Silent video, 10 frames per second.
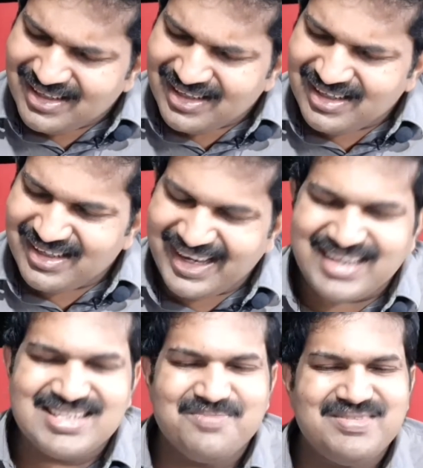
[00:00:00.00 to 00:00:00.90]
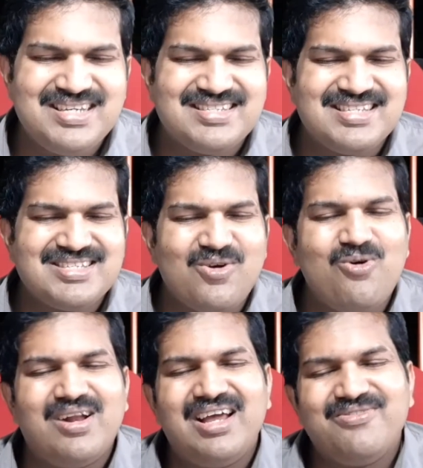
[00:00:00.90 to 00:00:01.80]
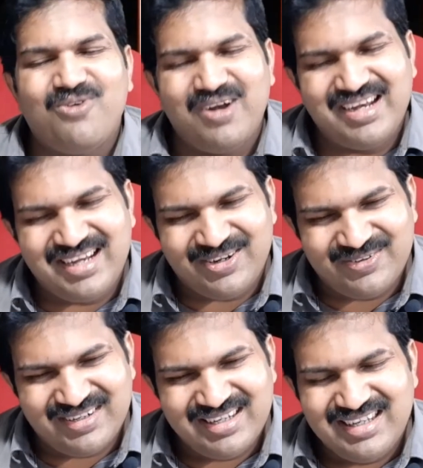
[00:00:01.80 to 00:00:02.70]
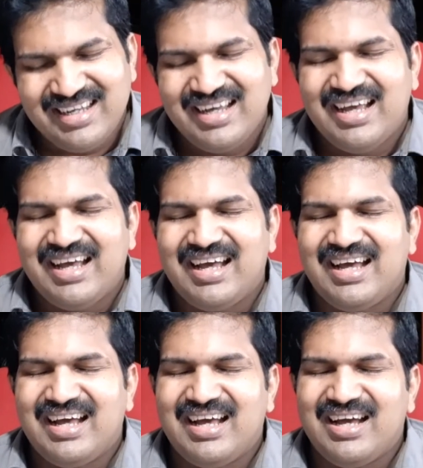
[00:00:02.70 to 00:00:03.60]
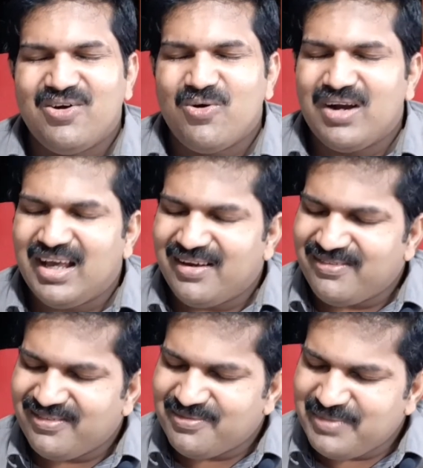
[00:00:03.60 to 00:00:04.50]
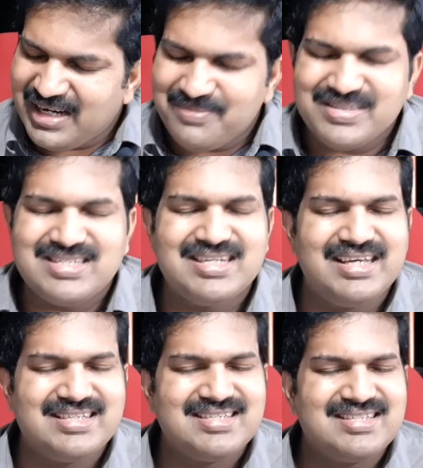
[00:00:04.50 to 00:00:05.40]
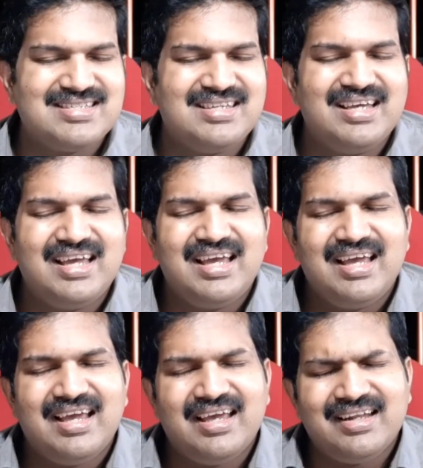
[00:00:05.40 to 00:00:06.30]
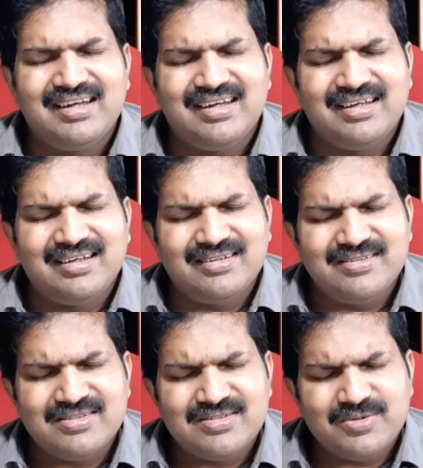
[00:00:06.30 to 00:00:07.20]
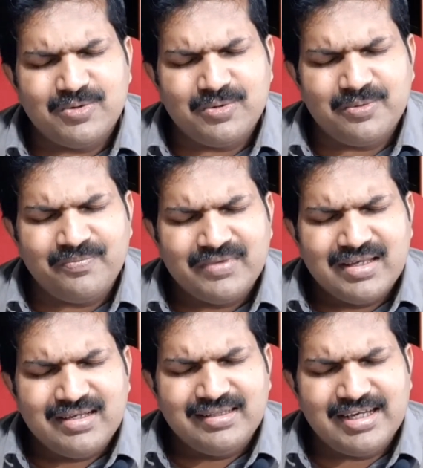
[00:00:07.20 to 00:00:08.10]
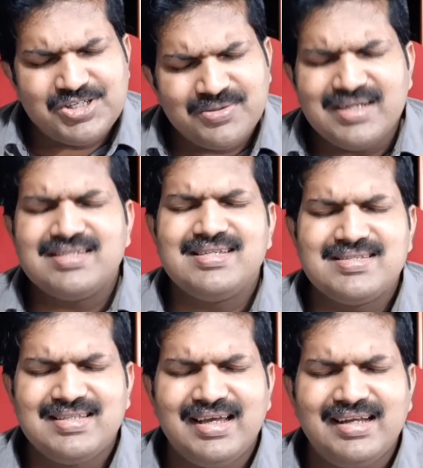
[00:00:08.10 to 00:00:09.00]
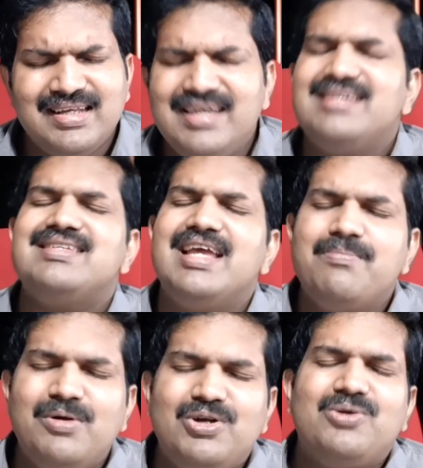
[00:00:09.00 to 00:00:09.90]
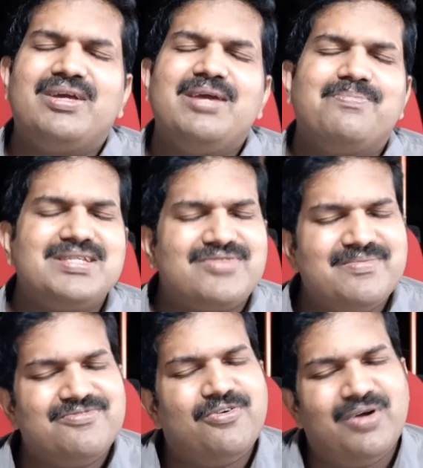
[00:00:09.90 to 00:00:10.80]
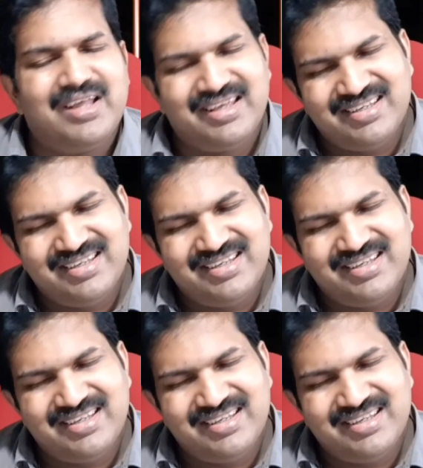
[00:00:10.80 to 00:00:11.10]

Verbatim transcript: uh, except Jesus all have fallen down uh, all have made mistakes and uh, so the assurance is that he is able to keep us from falling